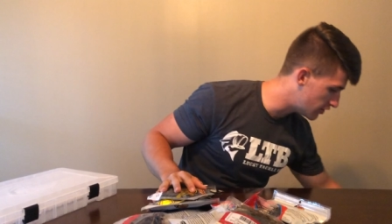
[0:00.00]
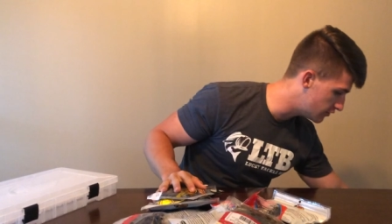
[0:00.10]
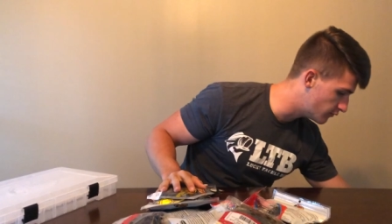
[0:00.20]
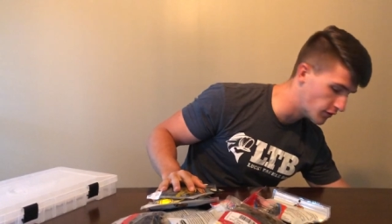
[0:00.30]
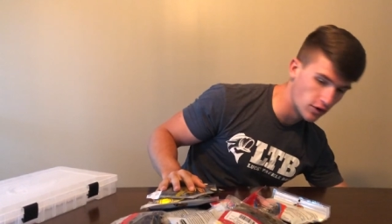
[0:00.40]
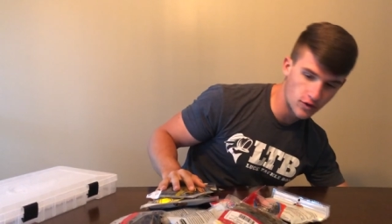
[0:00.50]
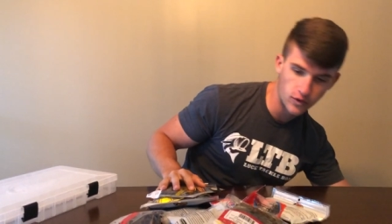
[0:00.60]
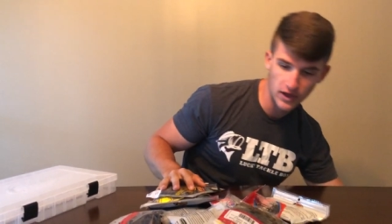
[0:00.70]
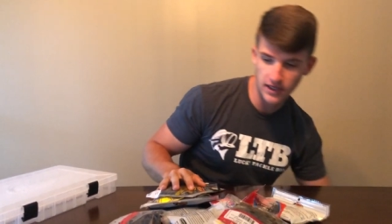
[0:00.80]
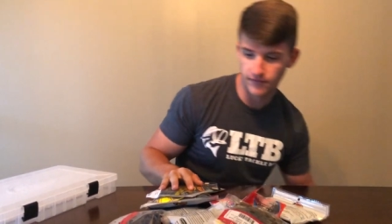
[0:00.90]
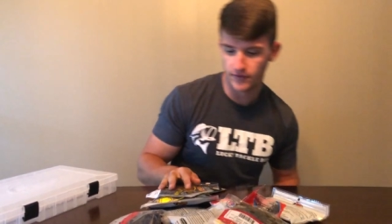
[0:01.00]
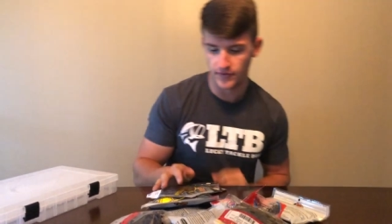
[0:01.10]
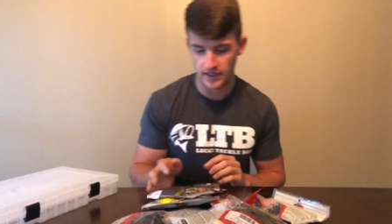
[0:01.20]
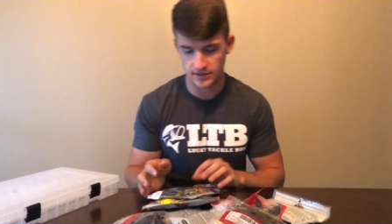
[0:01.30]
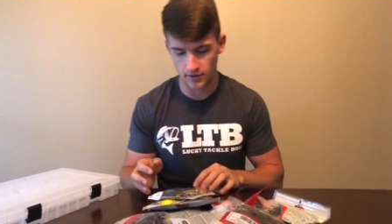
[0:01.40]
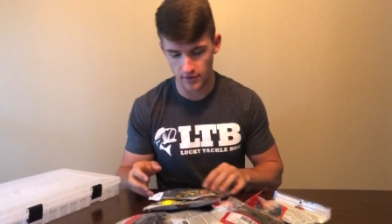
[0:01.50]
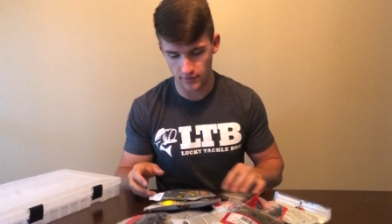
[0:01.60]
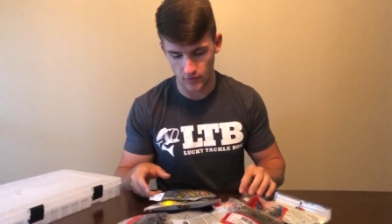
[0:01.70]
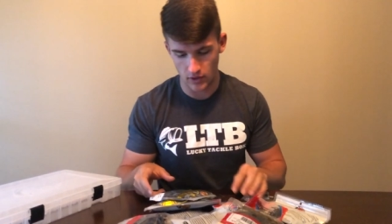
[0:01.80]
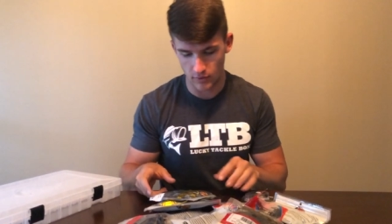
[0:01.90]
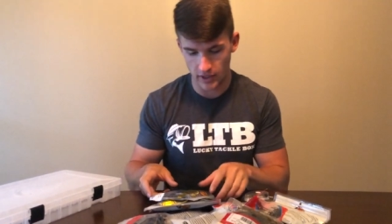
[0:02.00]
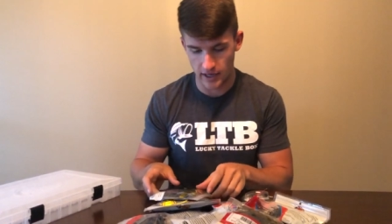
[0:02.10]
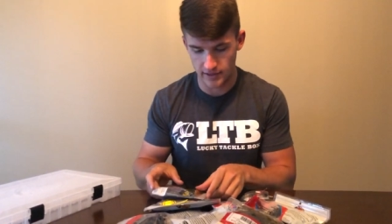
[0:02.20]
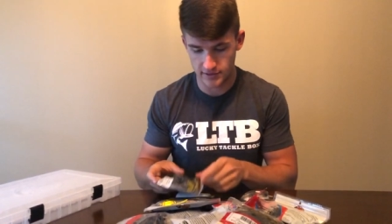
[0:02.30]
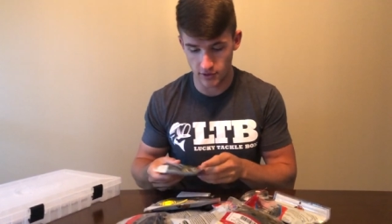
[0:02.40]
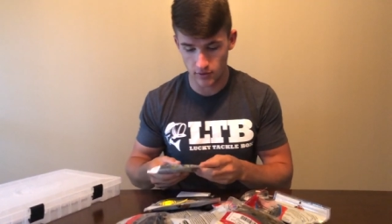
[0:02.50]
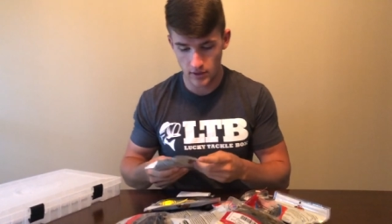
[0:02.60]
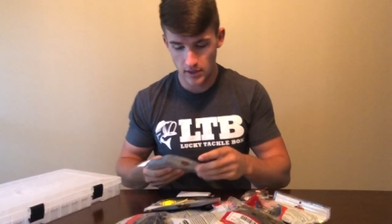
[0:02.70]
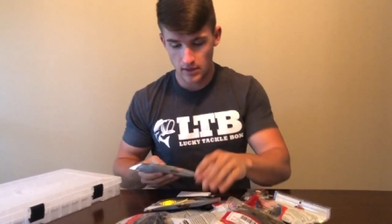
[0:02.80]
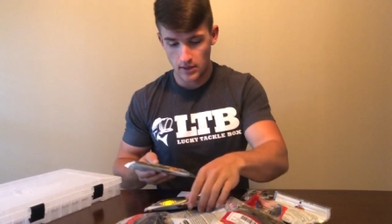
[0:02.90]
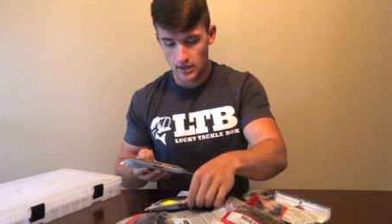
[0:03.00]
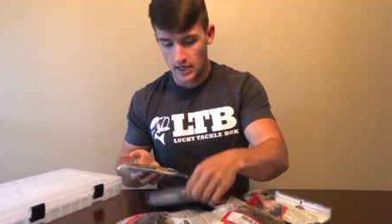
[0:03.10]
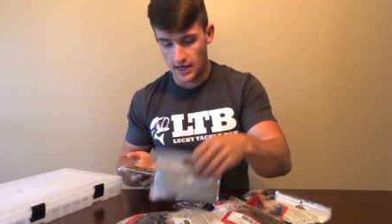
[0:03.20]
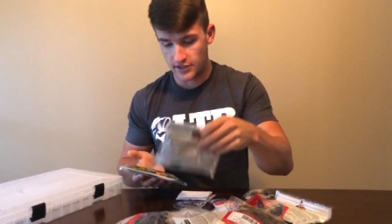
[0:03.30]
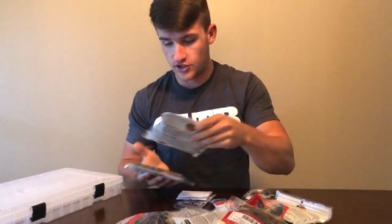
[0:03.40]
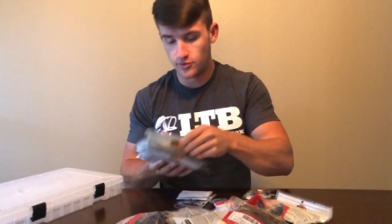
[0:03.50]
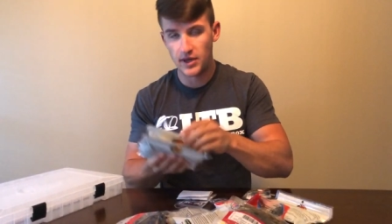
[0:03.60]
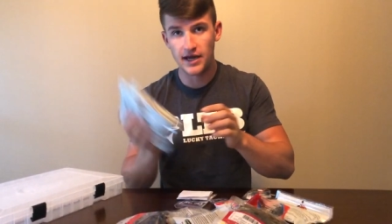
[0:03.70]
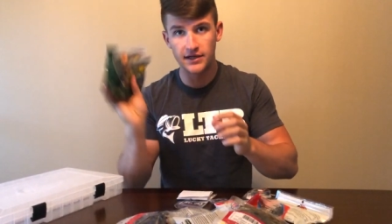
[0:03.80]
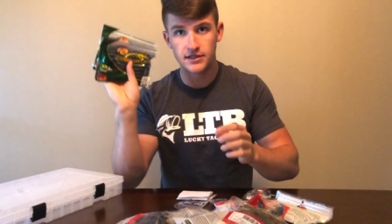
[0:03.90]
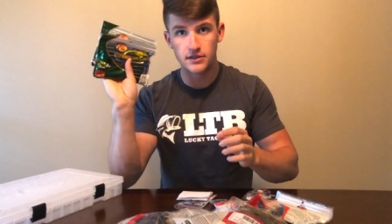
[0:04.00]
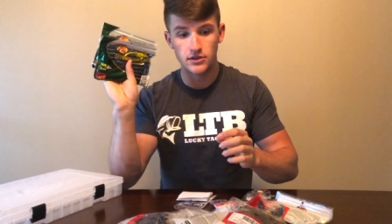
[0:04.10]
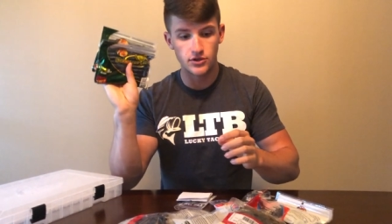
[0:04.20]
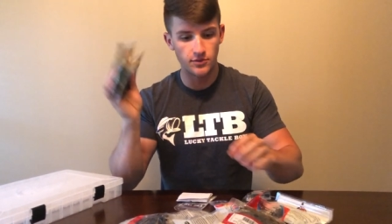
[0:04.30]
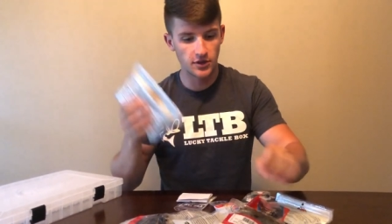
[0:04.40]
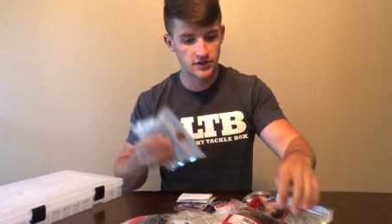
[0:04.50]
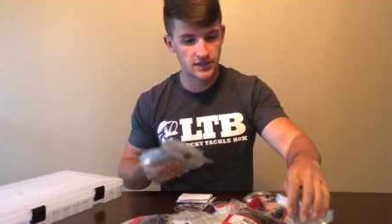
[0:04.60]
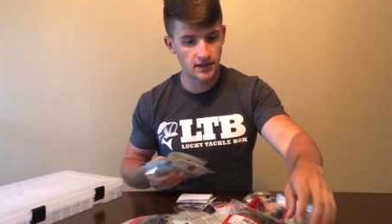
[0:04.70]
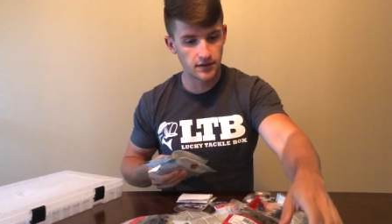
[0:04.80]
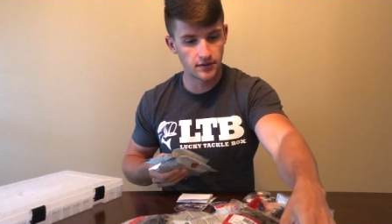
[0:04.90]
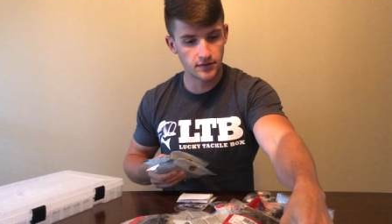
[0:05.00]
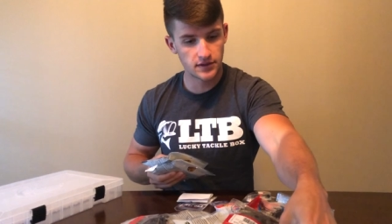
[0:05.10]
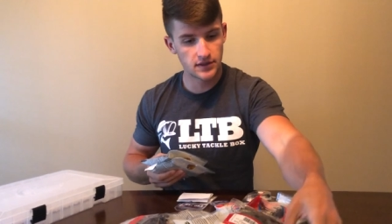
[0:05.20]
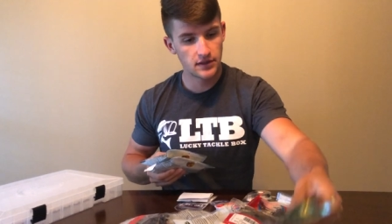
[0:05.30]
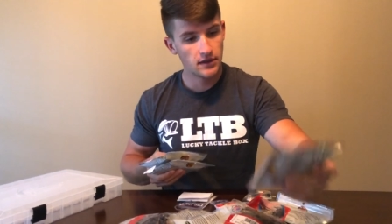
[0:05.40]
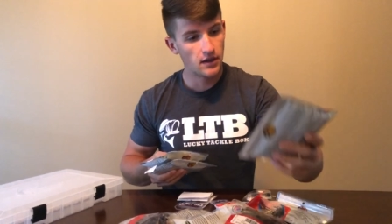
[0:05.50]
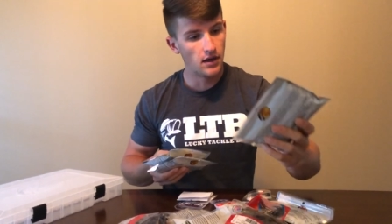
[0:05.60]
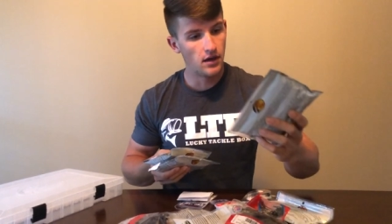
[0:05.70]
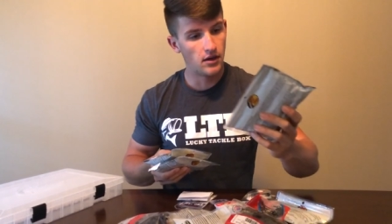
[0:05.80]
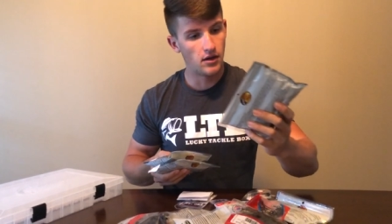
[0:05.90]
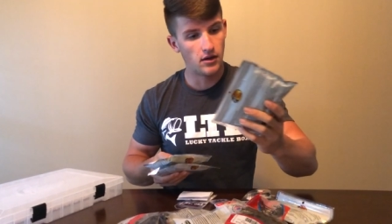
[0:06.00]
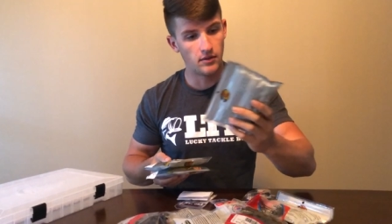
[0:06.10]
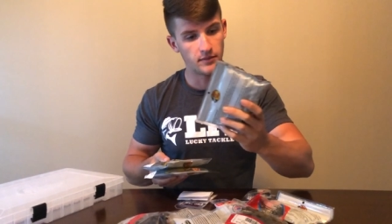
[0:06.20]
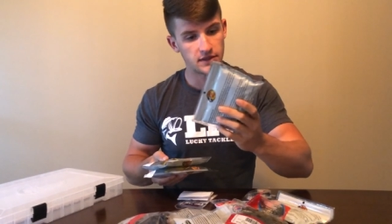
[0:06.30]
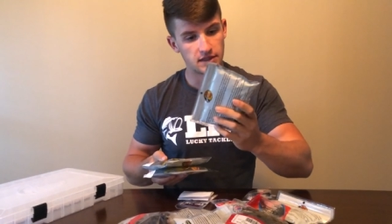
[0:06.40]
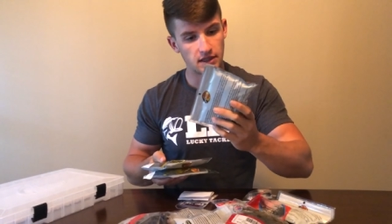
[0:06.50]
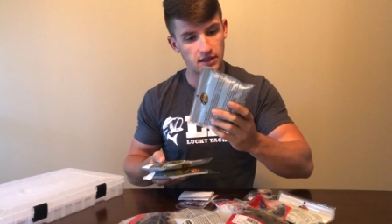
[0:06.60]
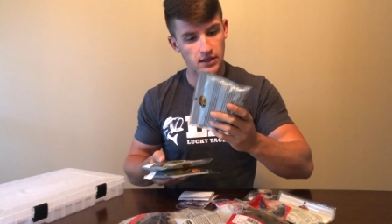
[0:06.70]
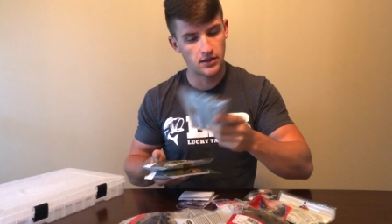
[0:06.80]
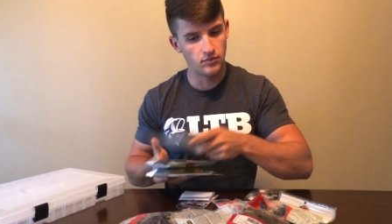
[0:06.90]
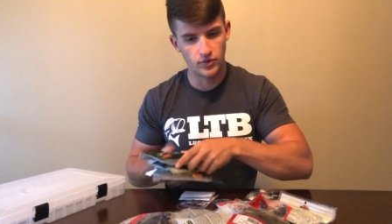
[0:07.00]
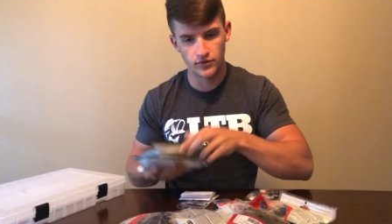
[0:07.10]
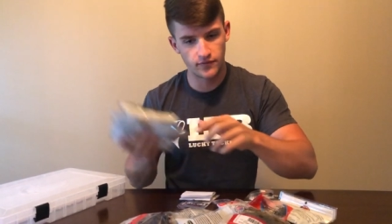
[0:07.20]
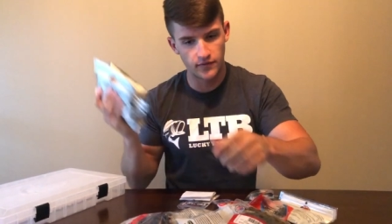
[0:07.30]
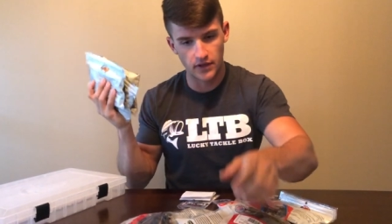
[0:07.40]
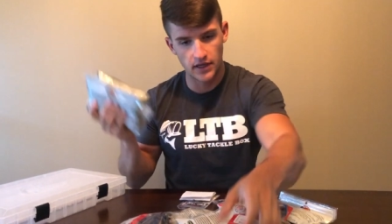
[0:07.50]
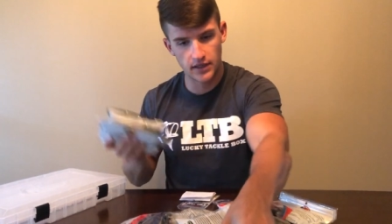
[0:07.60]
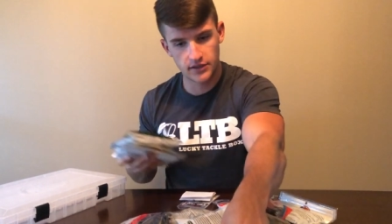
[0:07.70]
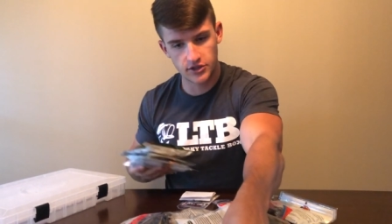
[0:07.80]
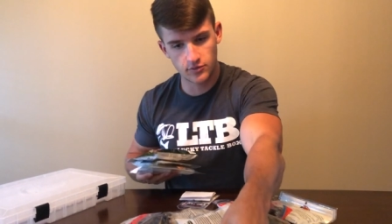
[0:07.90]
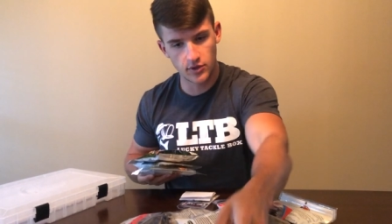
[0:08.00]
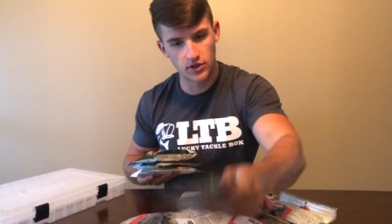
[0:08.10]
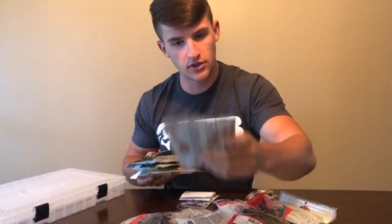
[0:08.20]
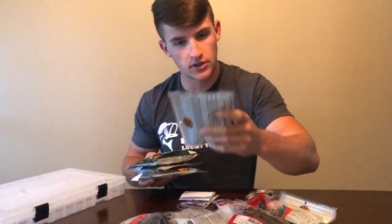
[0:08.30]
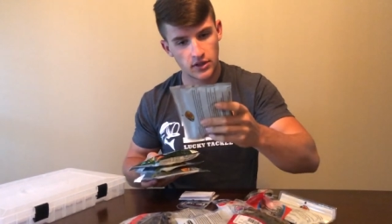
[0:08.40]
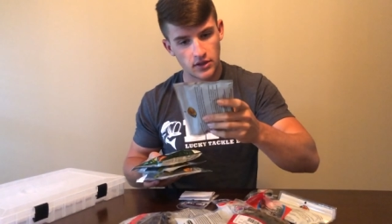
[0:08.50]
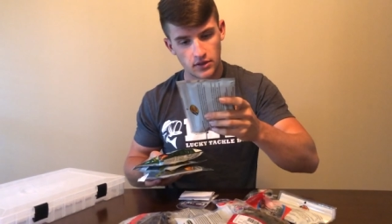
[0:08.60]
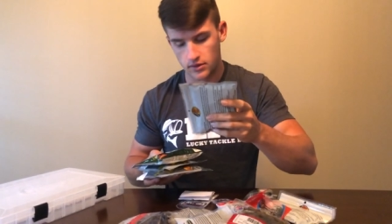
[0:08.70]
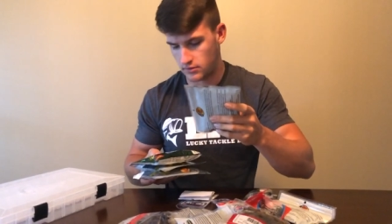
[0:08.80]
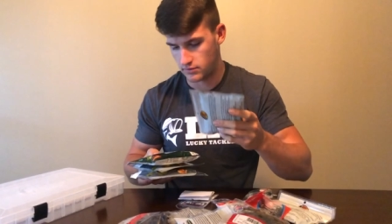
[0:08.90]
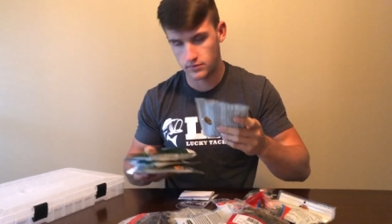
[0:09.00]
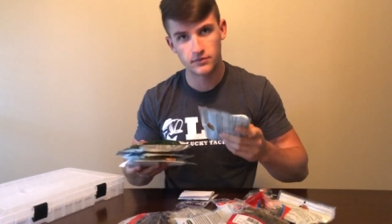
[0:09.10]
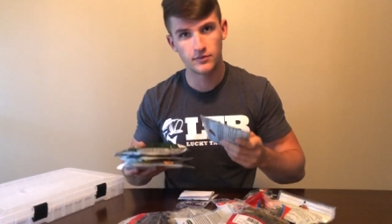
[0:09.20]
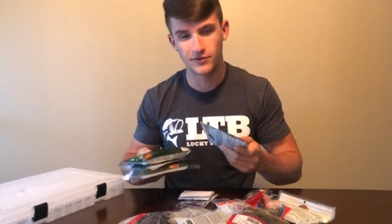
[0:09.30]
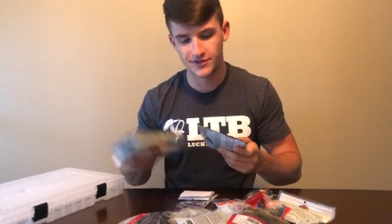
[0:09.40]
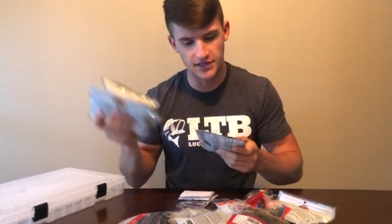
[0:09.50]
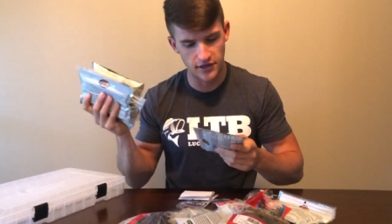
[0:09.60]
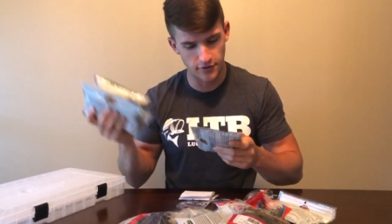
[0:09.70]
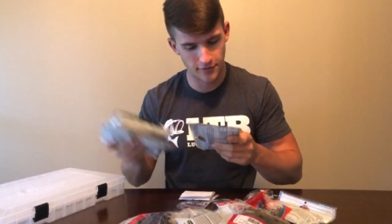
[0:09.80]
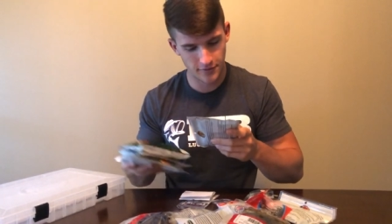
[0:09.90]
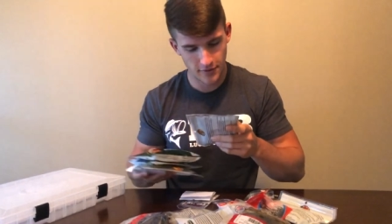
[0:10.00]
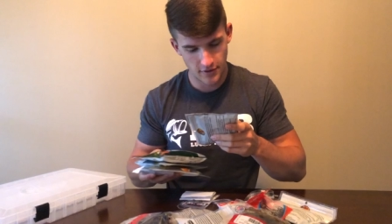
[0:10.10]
you real quick, even if you guys saw the other vlog, what I got. So I got two packs, Jumbo Senkos, um, it's like a blue flake, Junebug, or Senko.